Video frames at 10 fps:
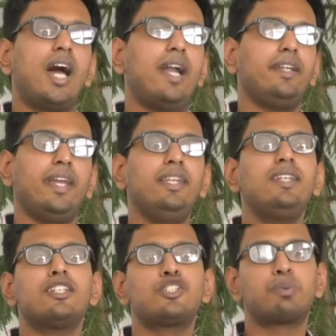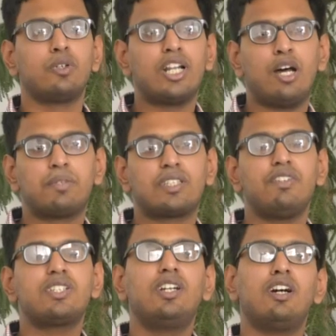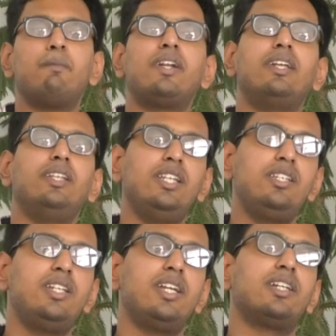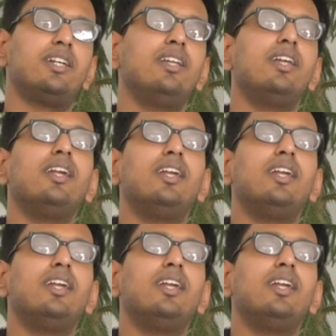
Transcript: and any such programs which government has initiated